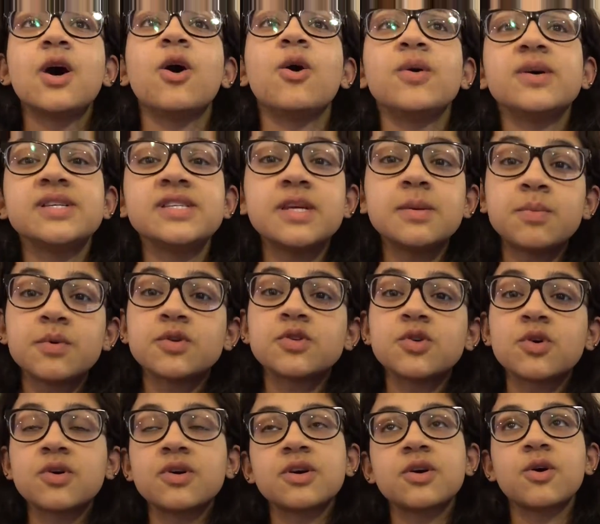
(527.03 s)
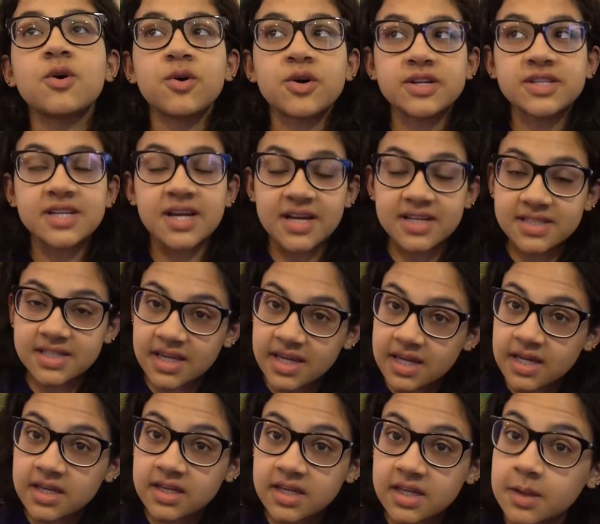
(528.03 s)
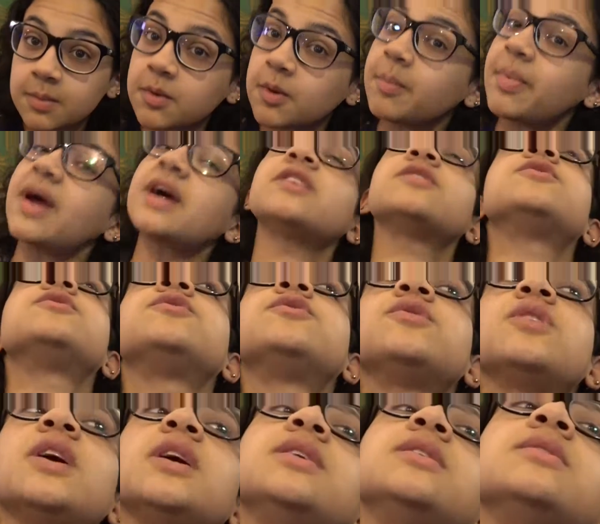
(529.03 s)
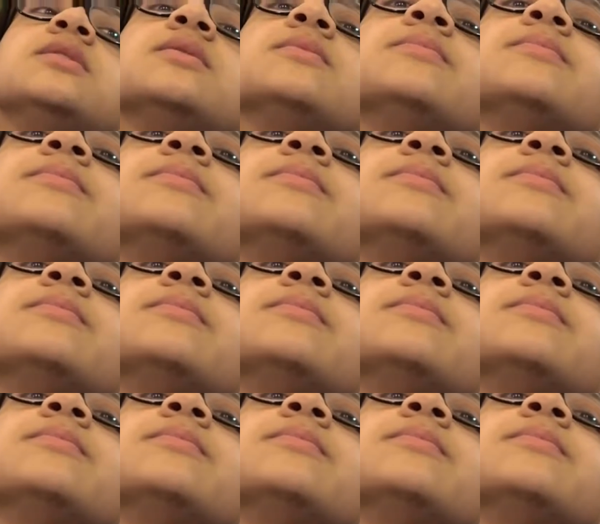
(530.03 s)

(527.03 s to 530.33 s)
Always keep your core tucked in, keep your back straight,